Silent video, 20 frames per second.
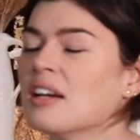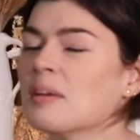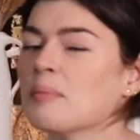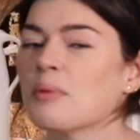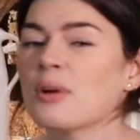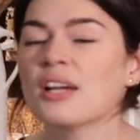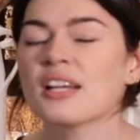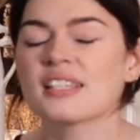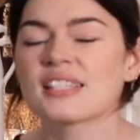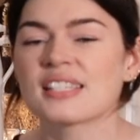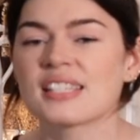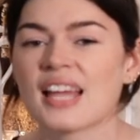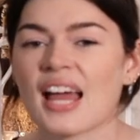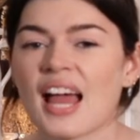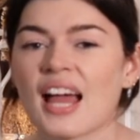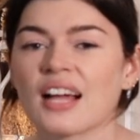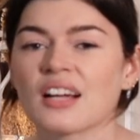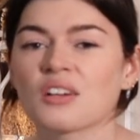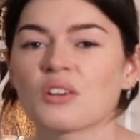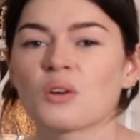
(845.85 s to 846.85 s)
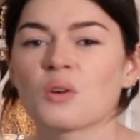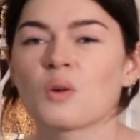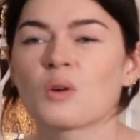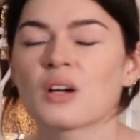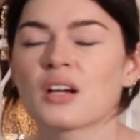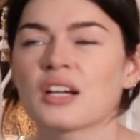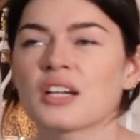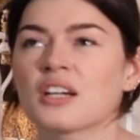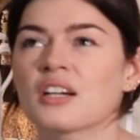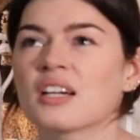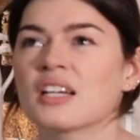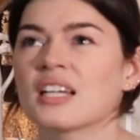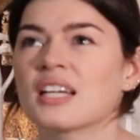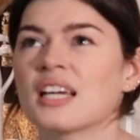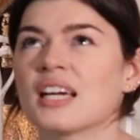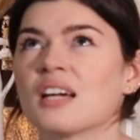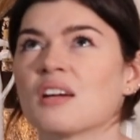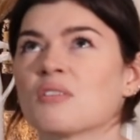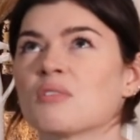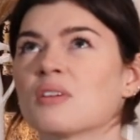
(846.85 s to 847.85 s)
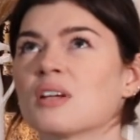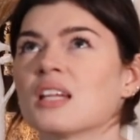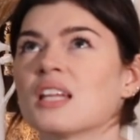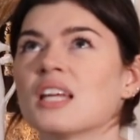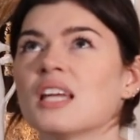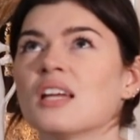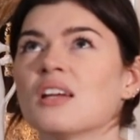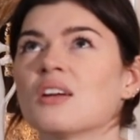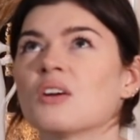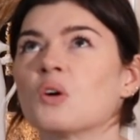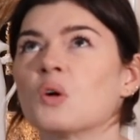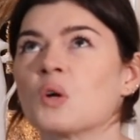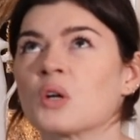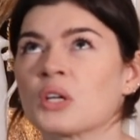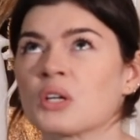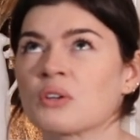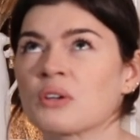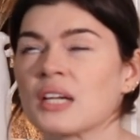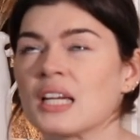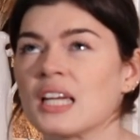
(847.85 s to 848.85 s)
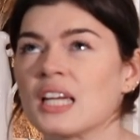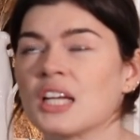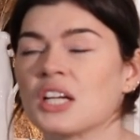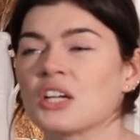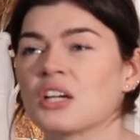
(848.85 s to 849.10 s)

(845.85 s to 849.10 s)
Bring a snack, or you're gonna get really ornery,